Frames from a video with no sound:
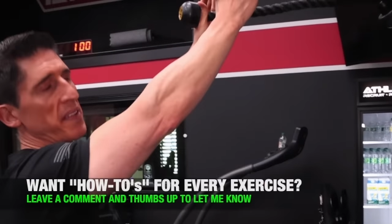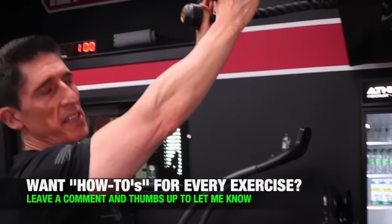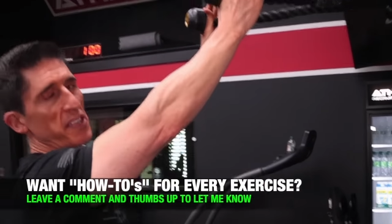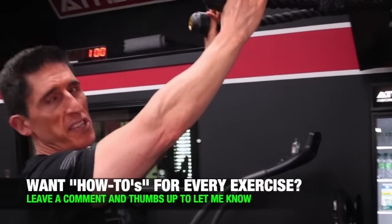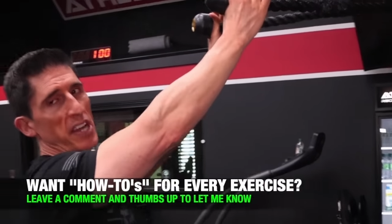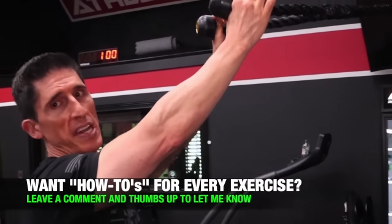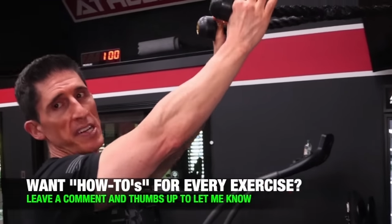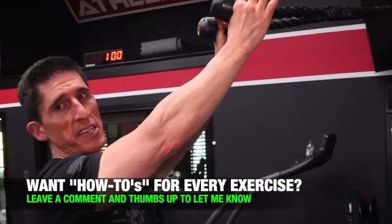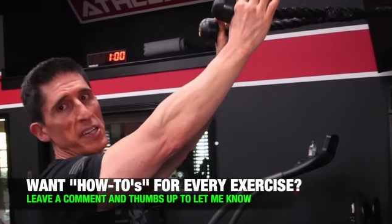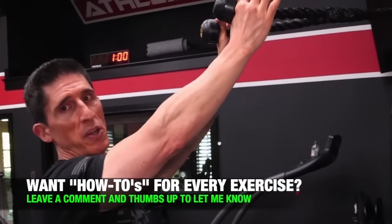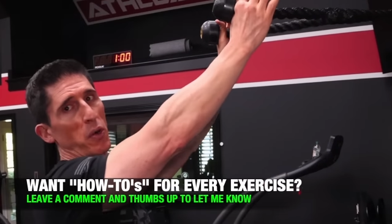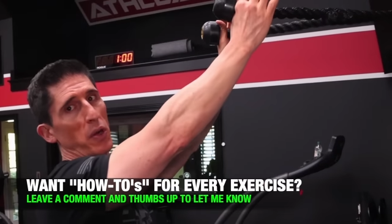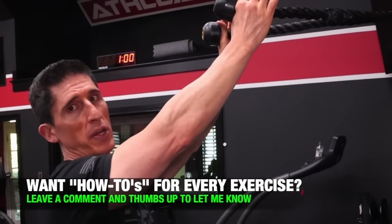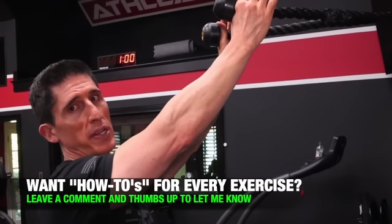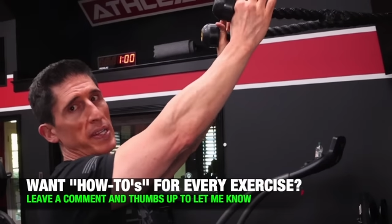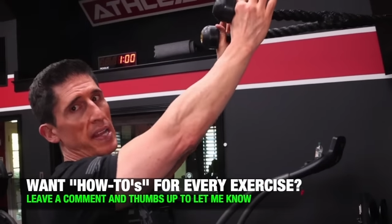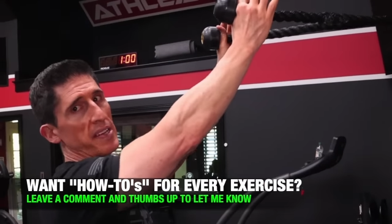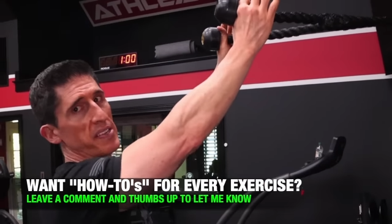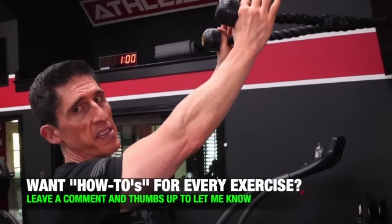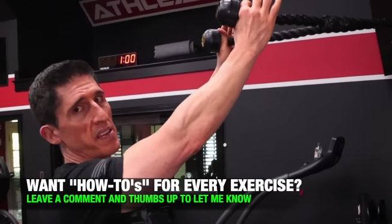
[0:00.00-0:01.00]
to change the
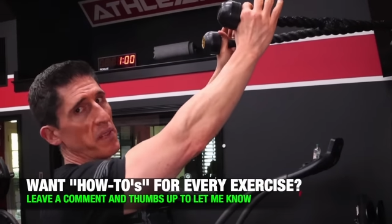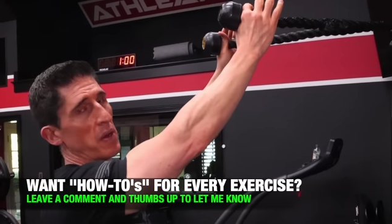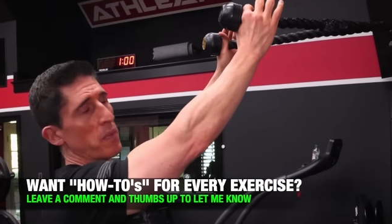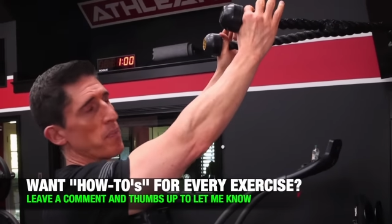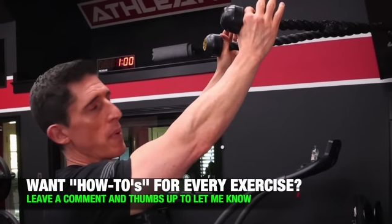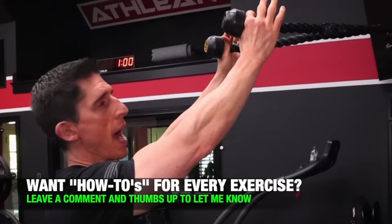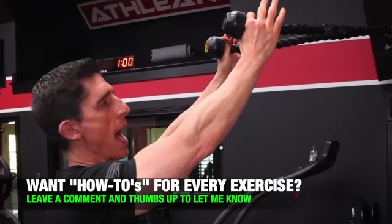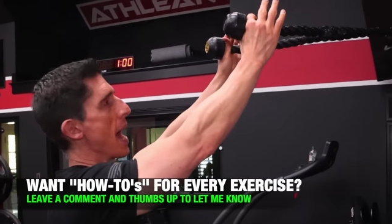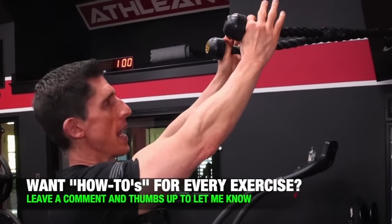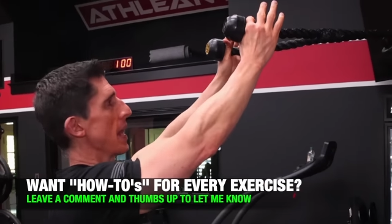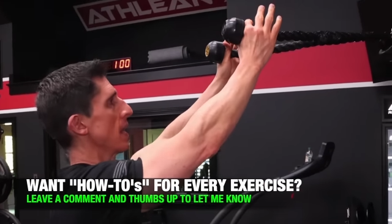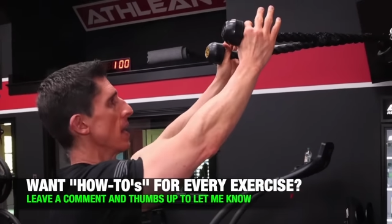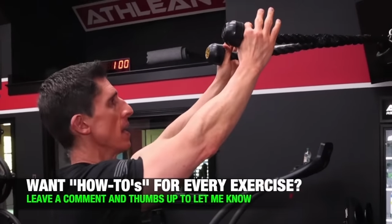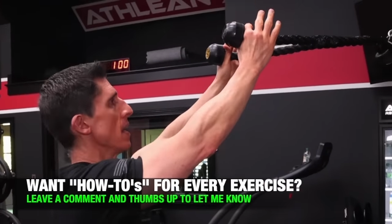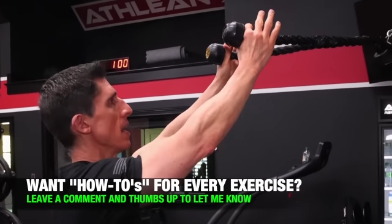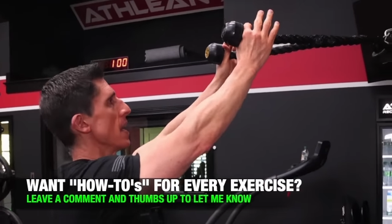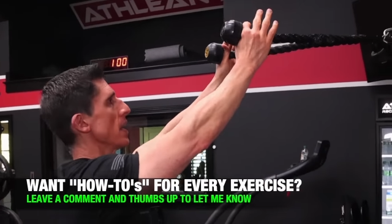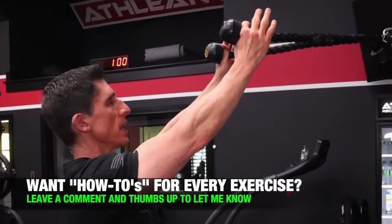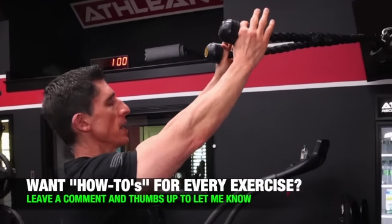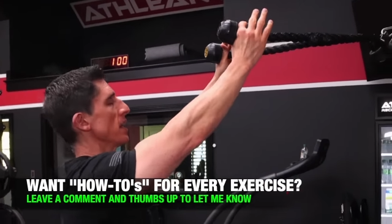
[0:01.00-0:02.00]
orientation of your body
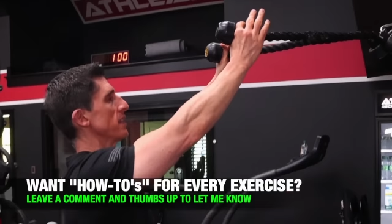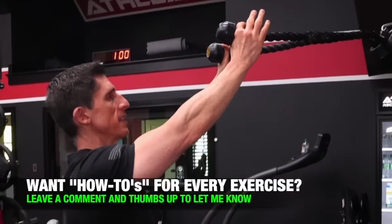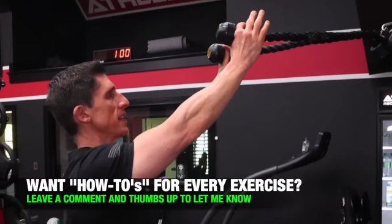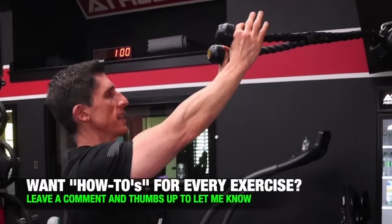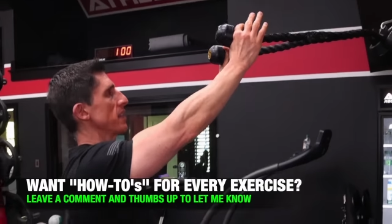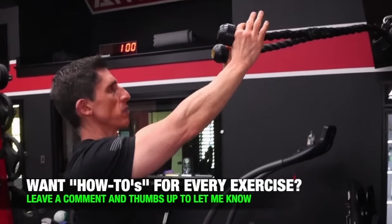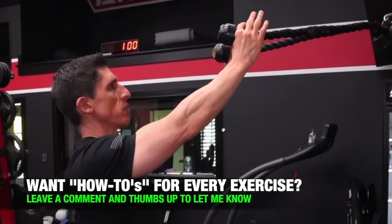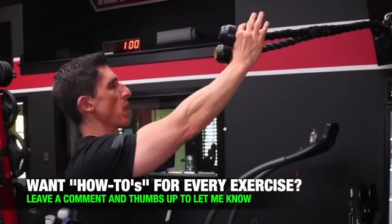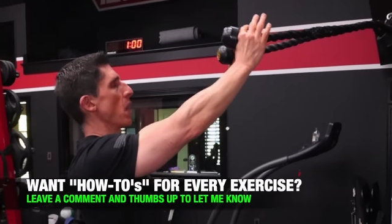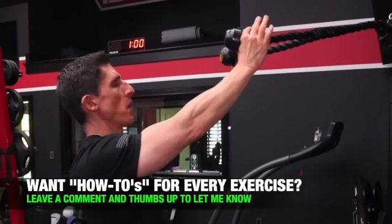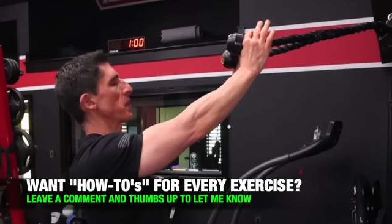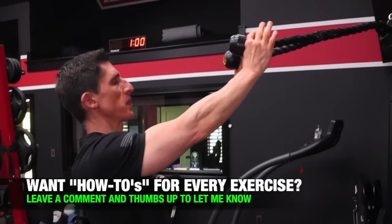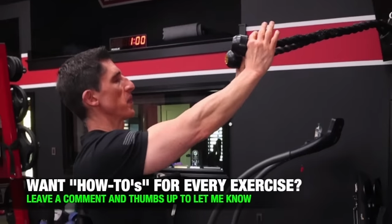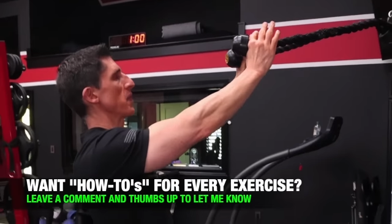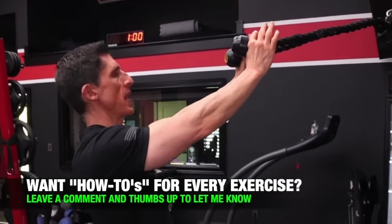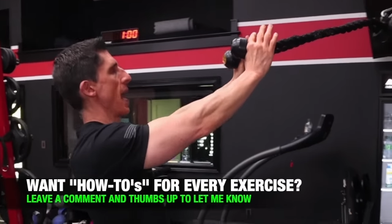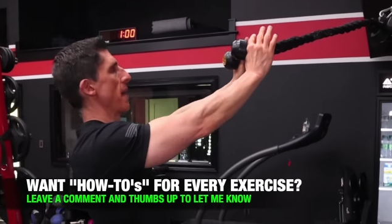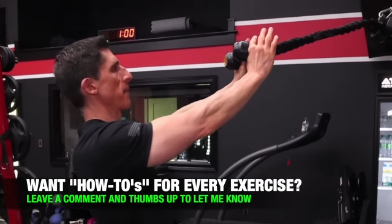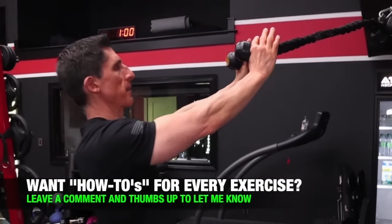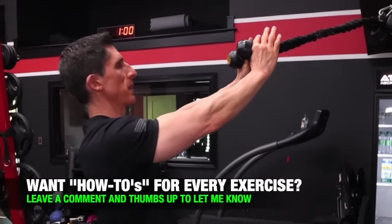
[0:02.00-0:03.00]
because these ropes
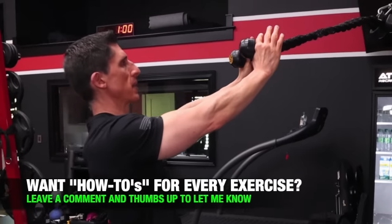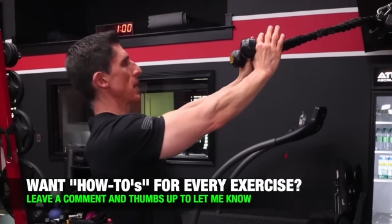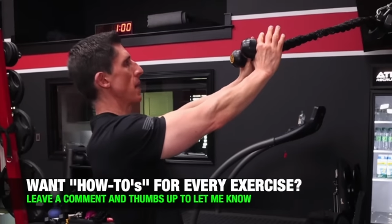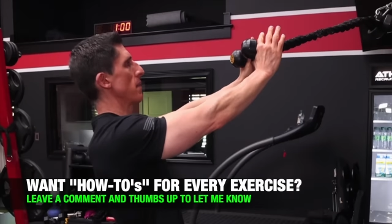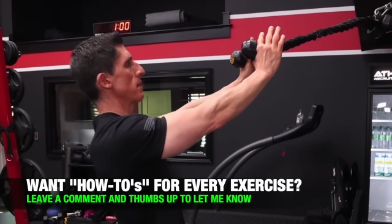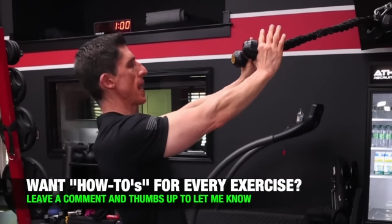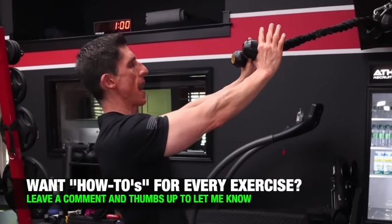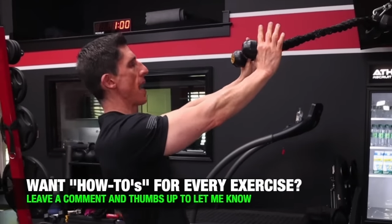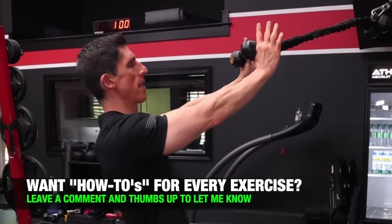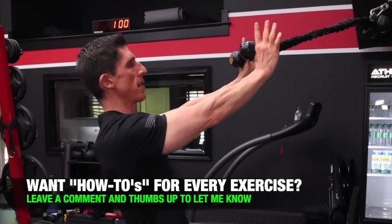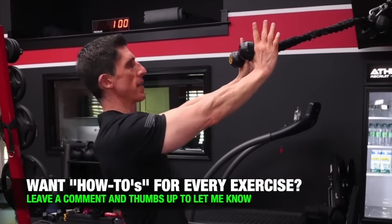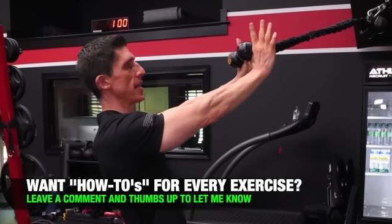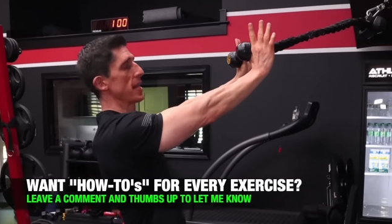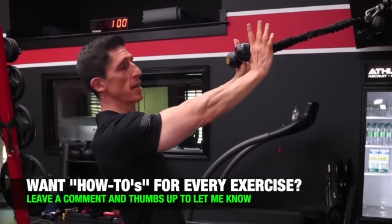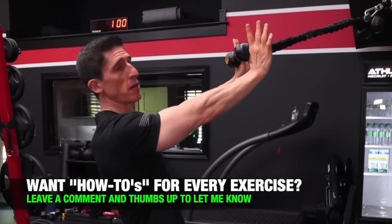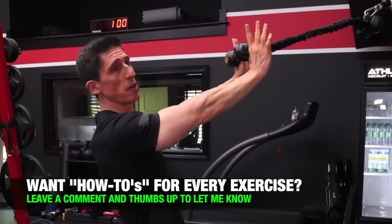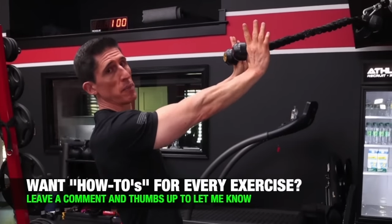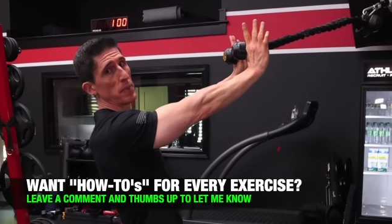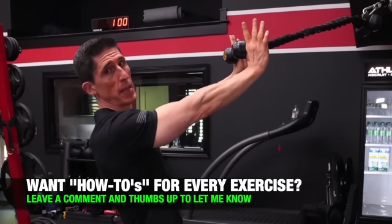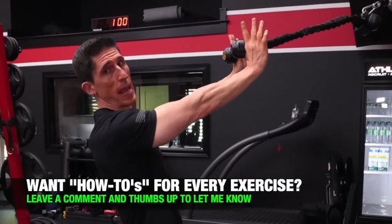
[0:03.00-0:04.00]
would have to come down
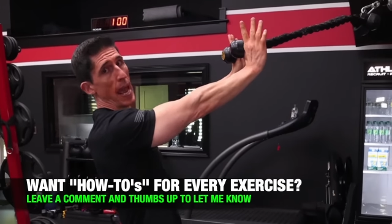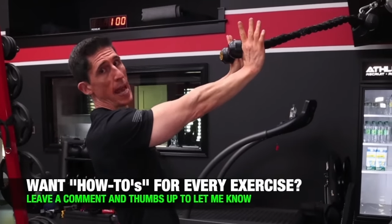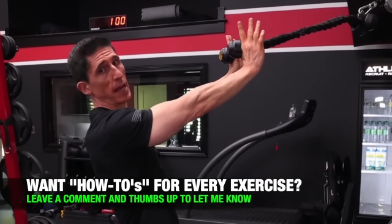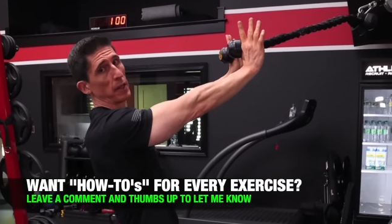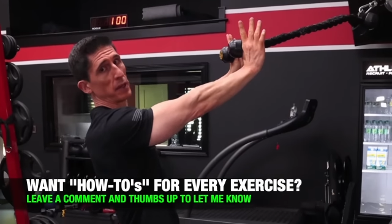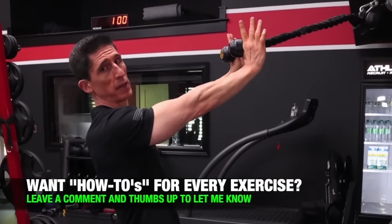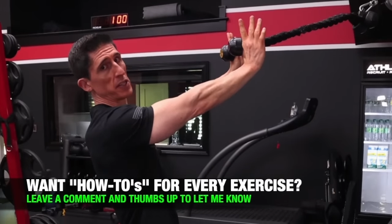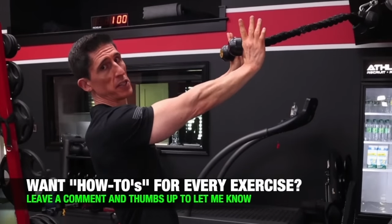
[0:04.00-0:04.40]
here to be angled